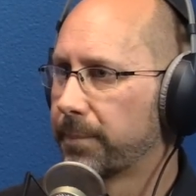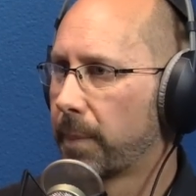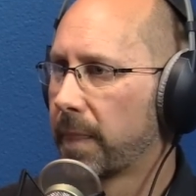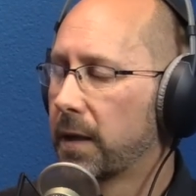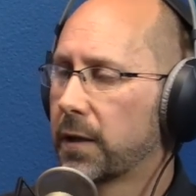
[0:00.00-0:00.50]

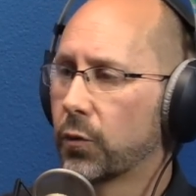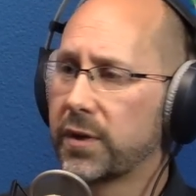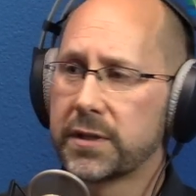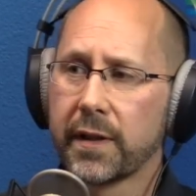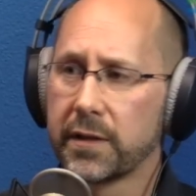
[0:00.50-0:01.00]
Mm-hmm. The
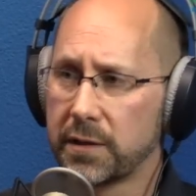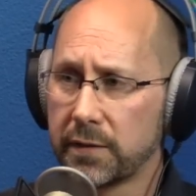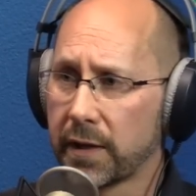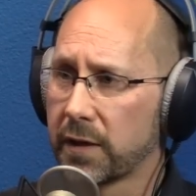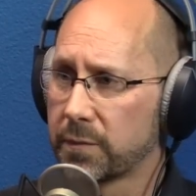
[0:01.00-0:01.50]
reason they did
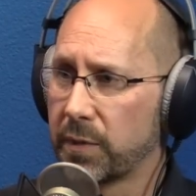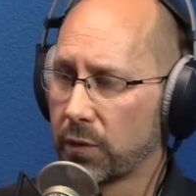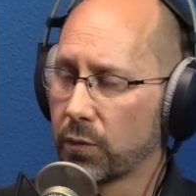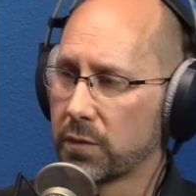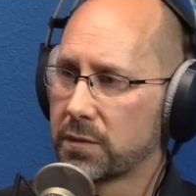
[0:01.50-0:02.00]
that is
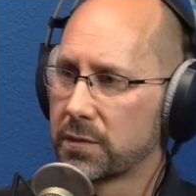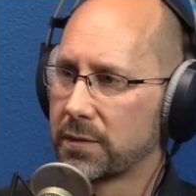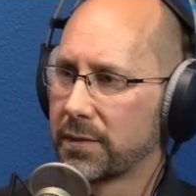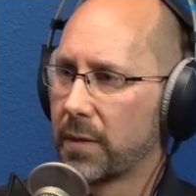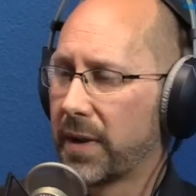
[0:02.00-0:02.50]
because
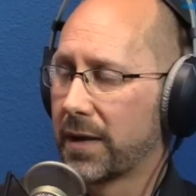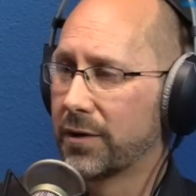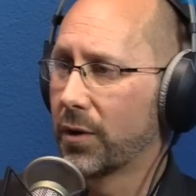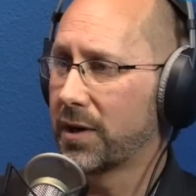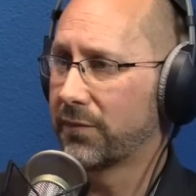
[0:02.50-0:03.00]
about
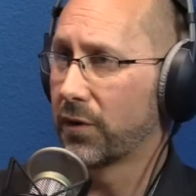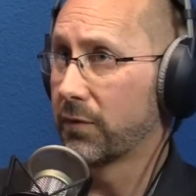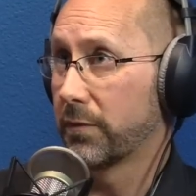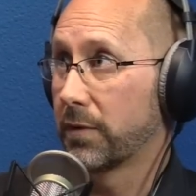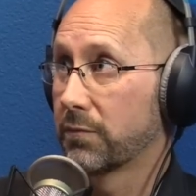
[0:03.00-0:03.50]

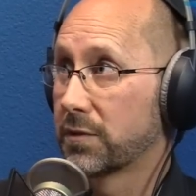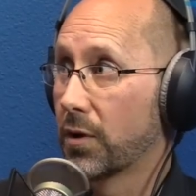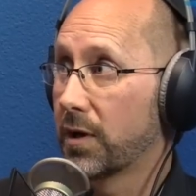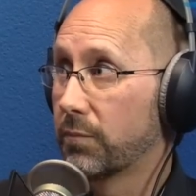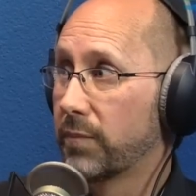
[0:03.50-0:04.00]
ninety-five, I think it was ninety,